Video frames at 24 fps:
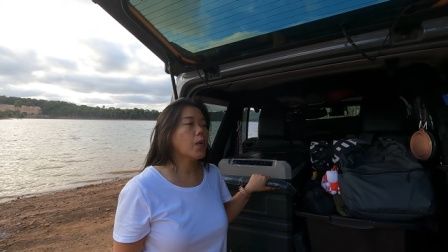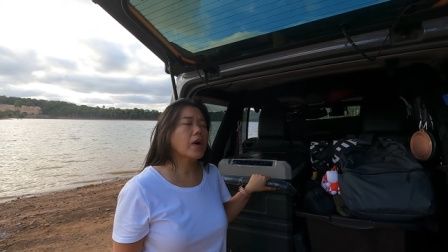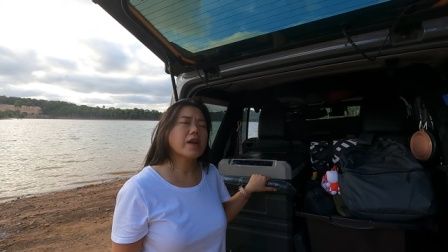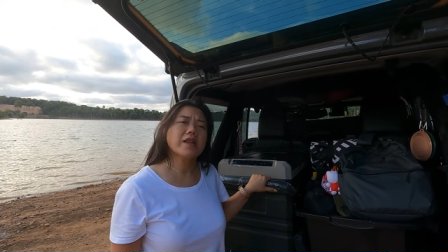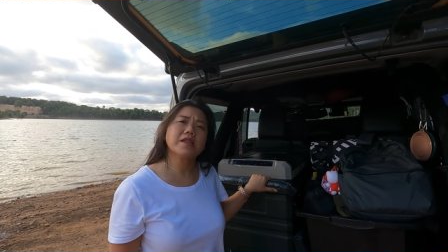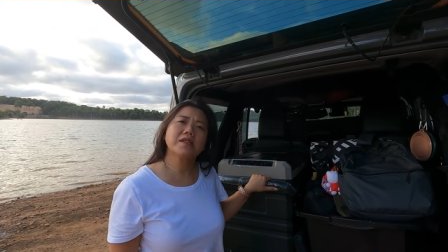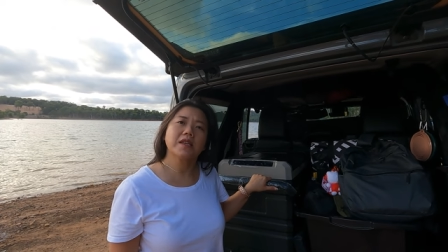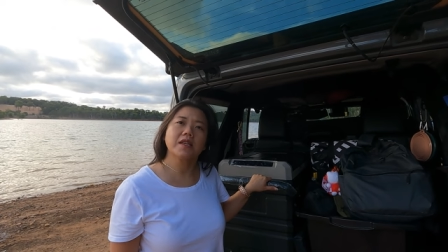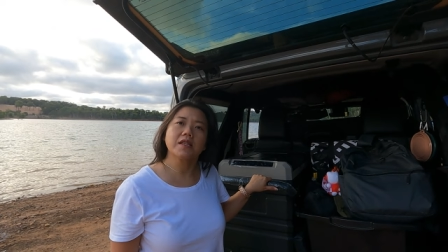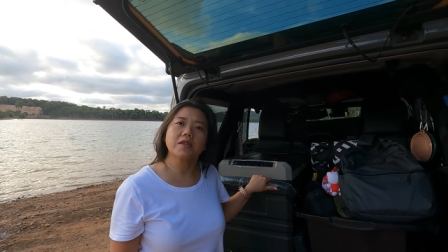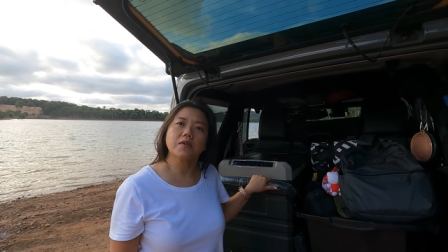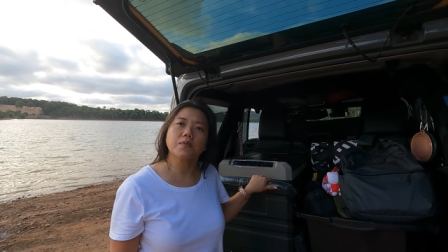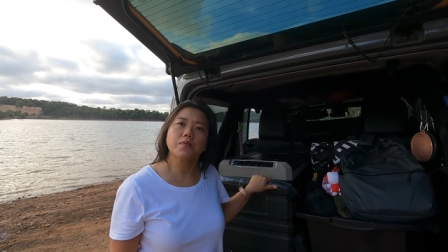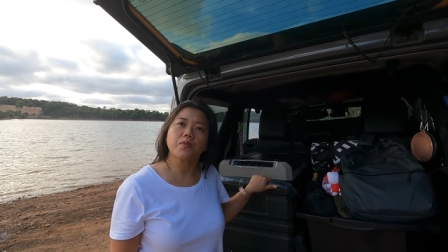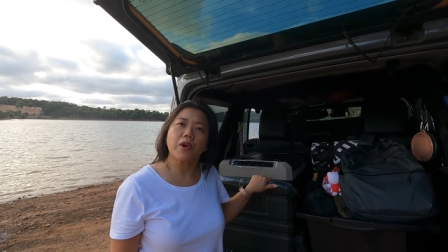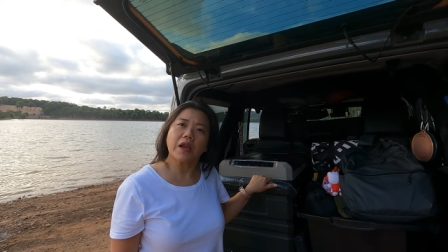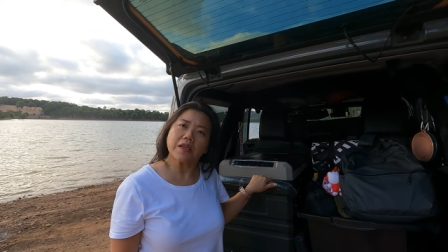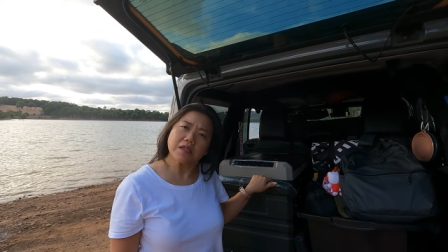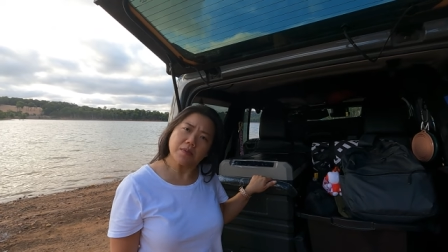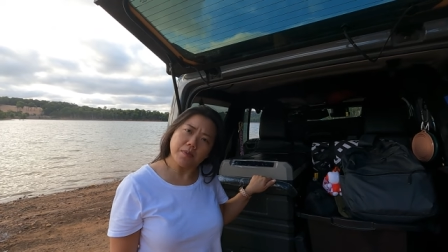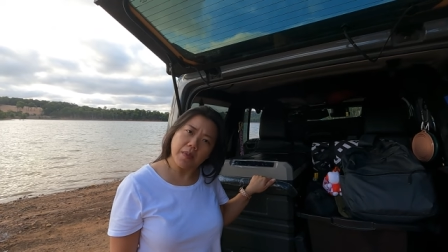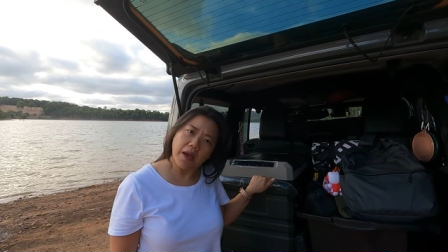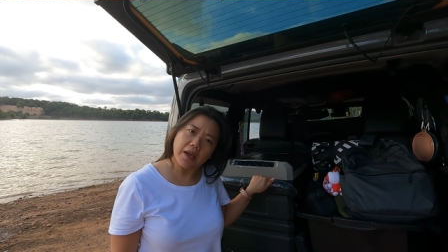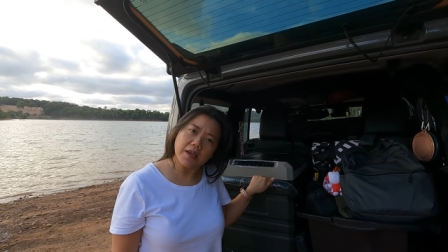what is it?
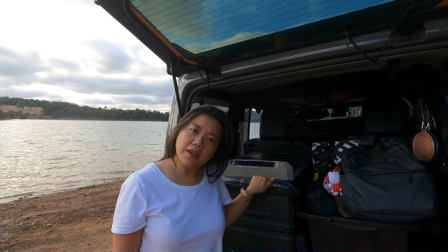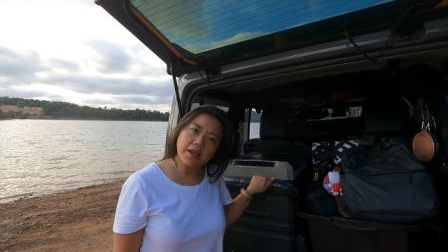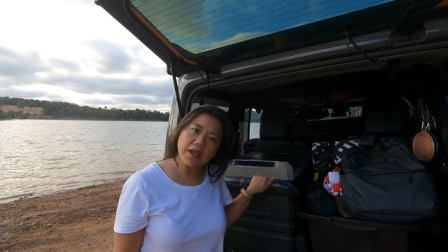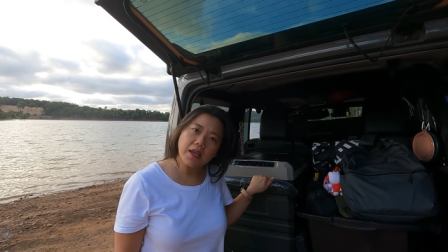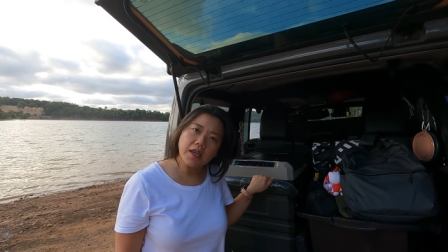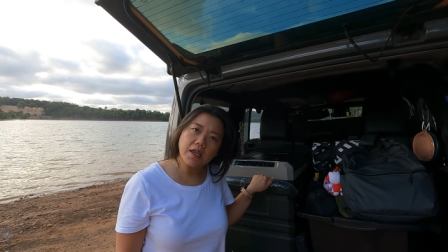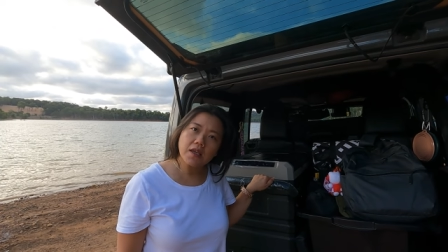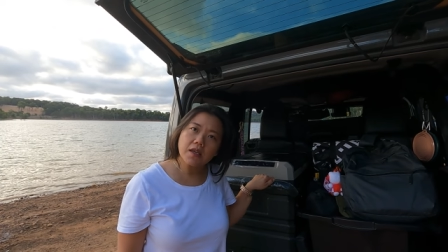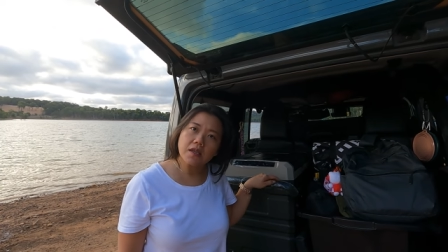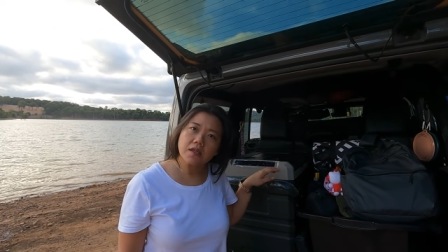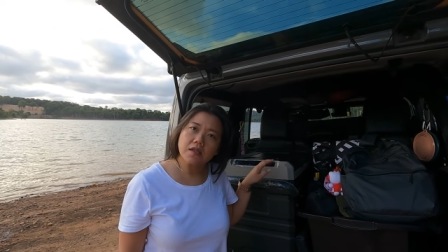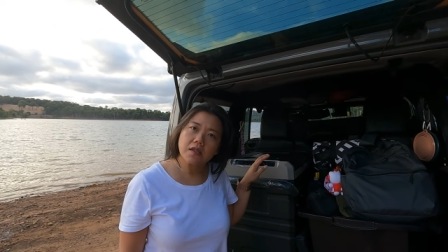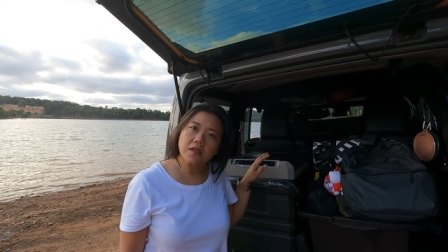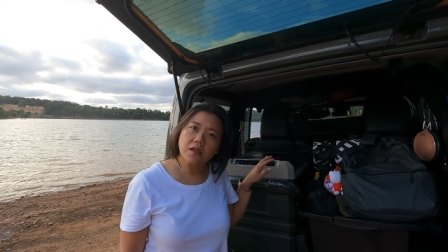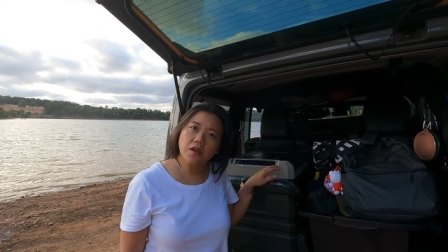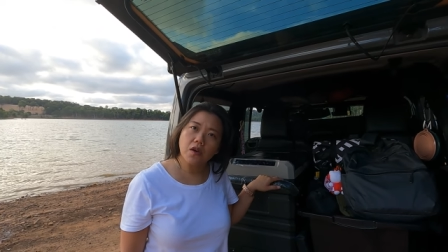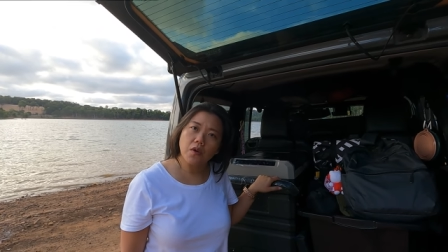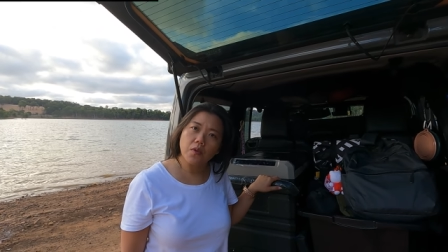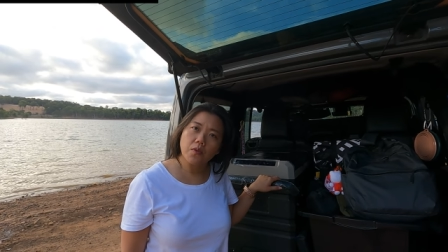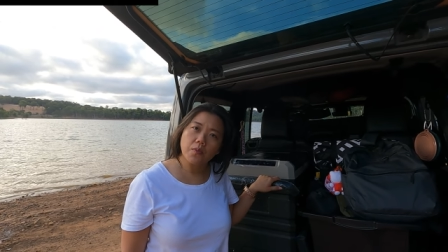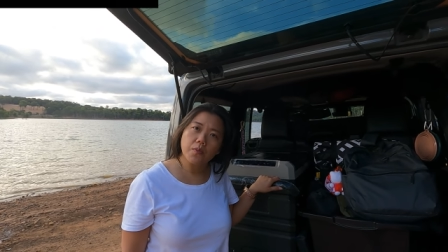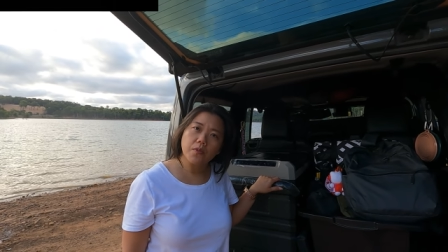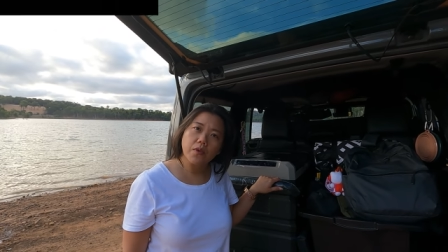Brass Monkey. It uh, the